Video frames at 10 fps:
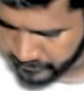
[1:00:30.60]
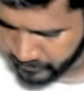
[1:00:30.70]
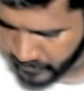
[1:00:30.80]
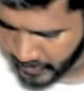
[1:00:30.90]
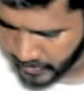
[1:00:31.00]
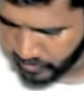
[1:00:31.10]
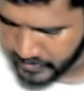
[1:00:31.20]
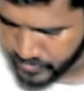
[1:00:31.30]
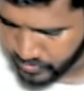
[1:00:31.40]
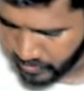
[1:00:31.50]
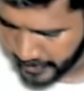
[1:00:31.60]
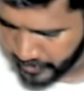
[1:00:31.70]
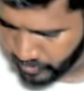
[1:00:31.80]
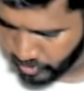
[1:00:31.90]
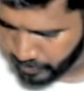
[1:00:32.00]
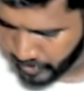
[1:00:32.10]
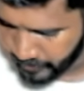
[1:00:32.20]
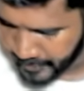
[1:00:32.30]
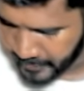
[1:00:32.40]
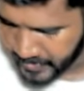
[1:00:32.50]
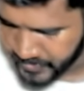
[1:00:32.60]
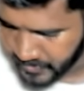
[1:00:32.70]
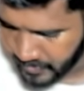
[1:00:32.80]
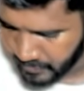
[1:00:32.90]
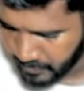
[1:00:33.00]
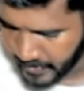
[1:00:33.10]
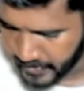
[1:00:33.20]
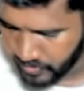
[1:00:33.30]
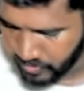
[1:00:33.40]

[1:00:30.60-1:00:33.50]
equals to, I don't know profit margin, but I know